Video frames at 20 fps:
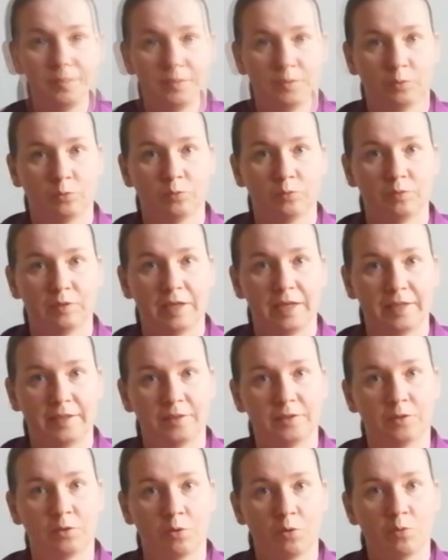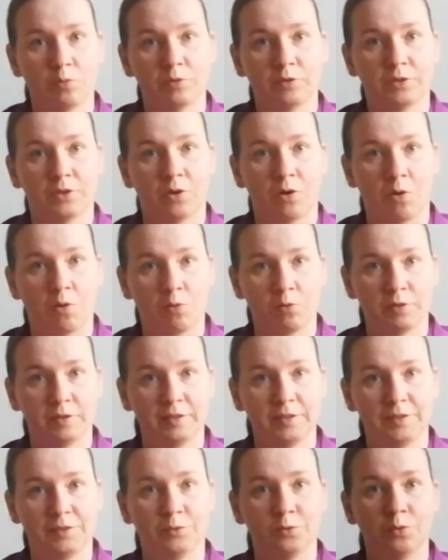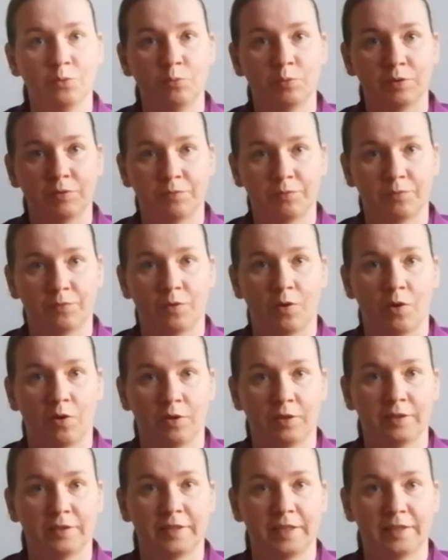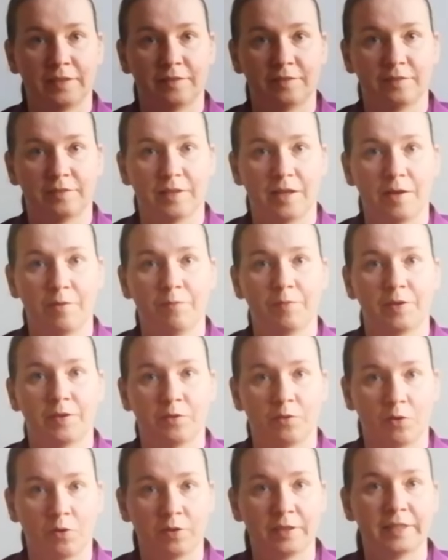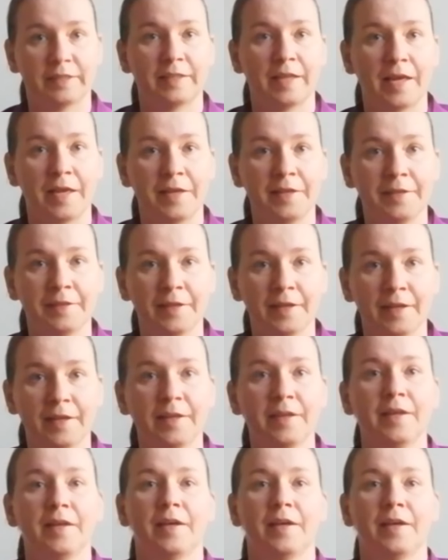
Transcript: to let go your old ego with all that stuff and all that anger